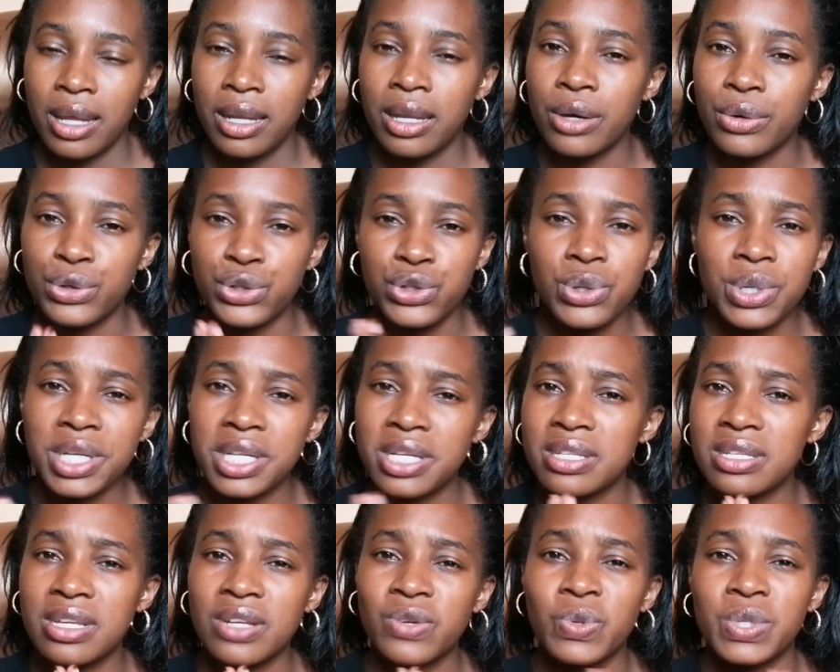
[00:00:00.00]
Now, do you
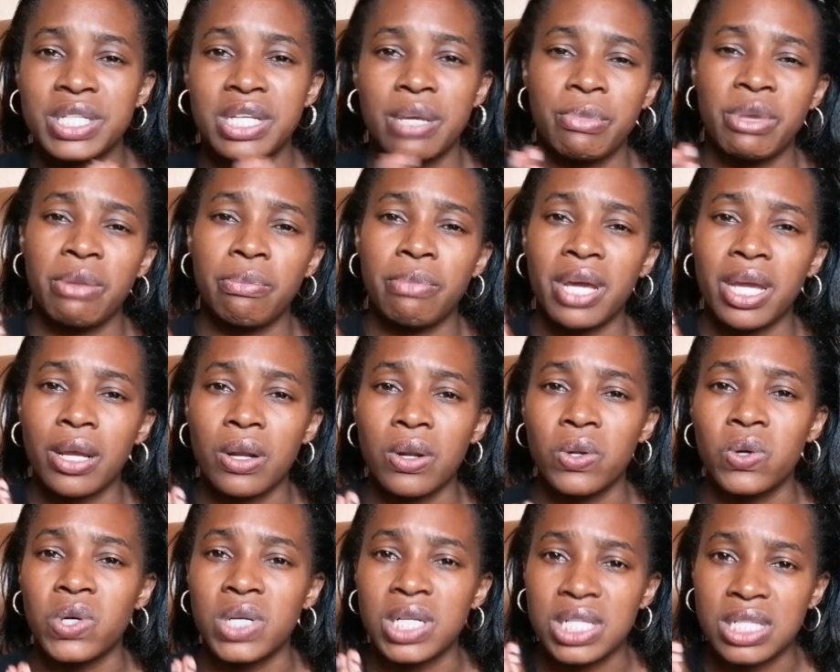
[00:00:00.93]
understand what I mean by
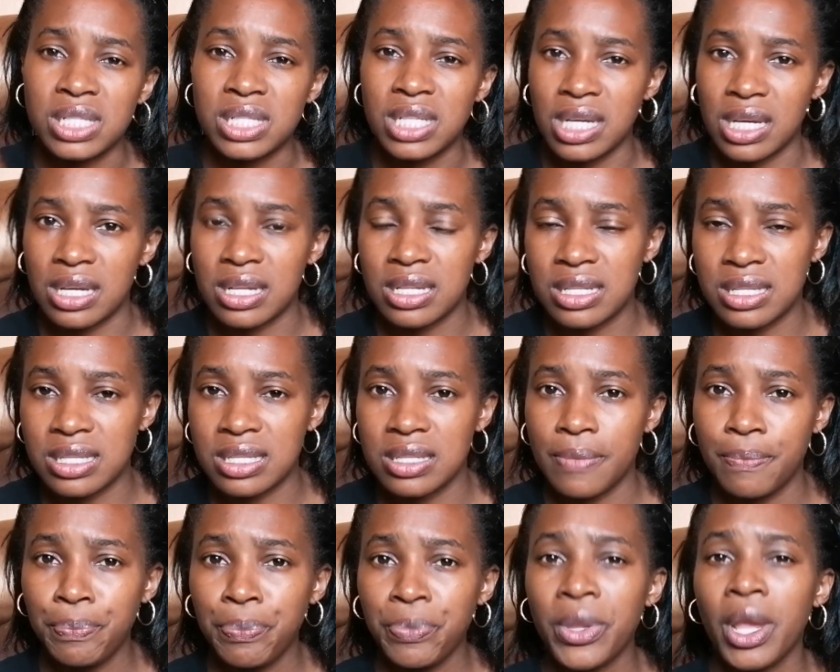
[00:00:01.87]
clogged
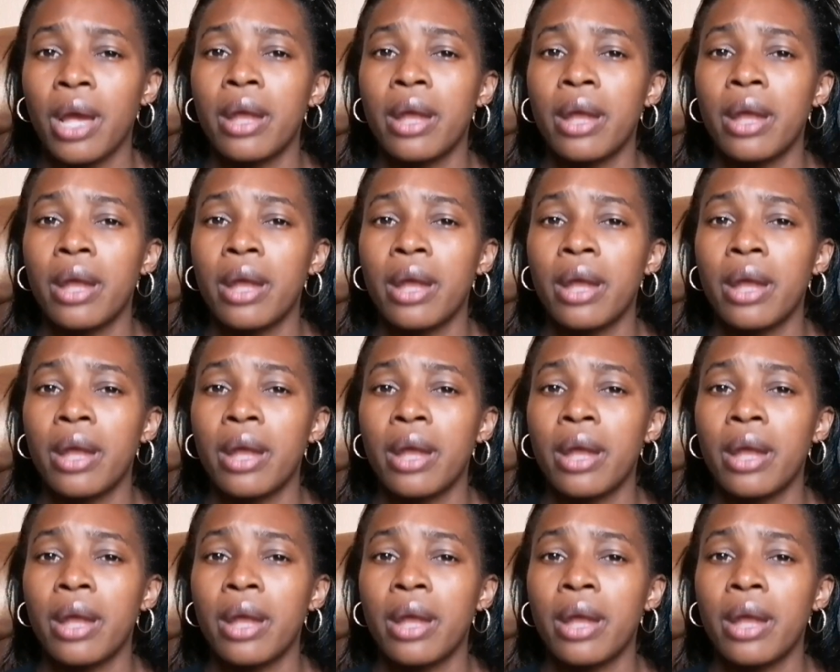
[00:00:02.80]
ducts?